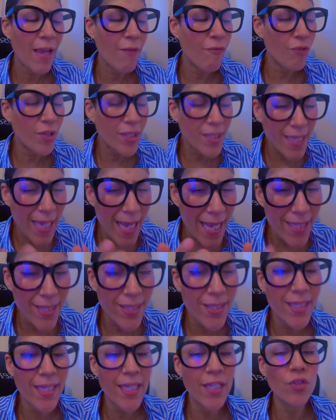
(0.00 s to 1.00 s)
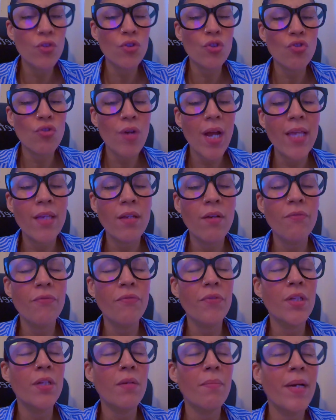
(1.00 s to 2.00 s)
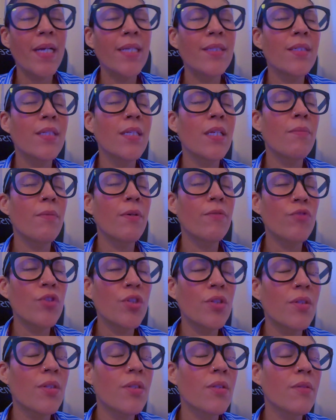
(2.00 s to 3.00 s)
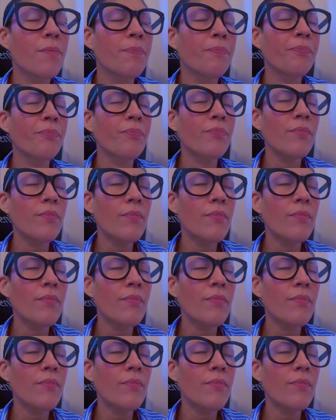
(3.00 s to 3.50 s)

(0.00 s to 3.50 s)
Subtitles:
every test into triumph in the mighty name of Jesus.